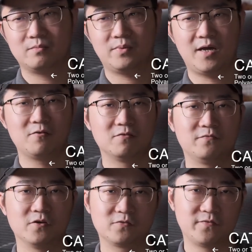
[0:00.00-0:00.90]

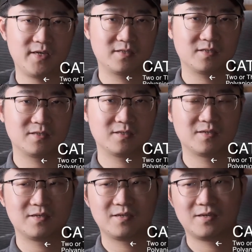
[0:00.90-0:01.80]
pyrophosphate,
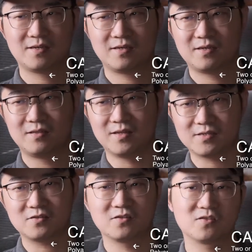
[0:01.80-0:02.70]

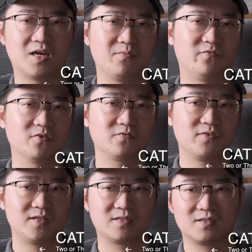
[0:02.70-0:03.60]
silicon-type
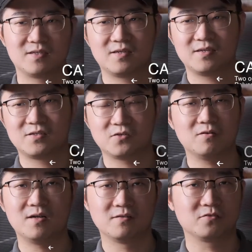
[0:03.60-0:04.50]
phosphate, so
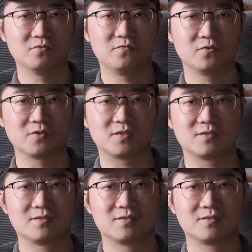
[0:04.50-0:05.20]
on and so forth.